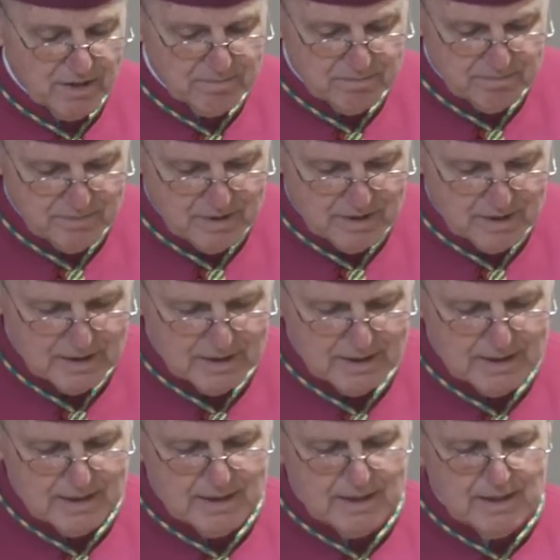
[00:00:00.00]
him
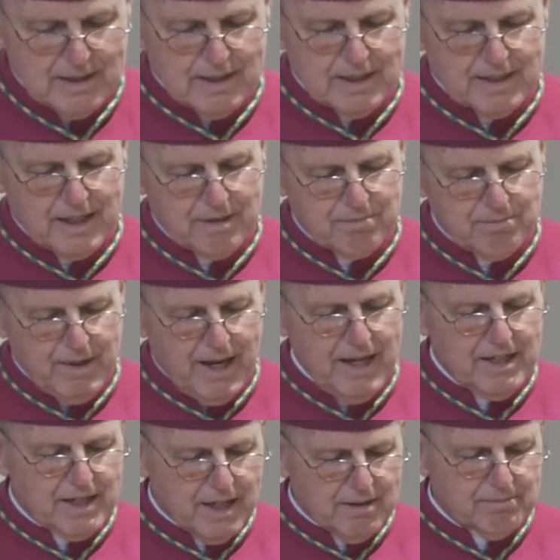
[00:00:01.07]
that
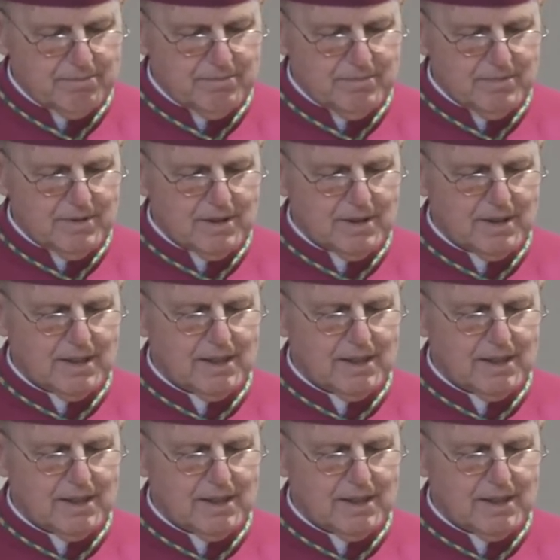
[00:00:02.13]
made him,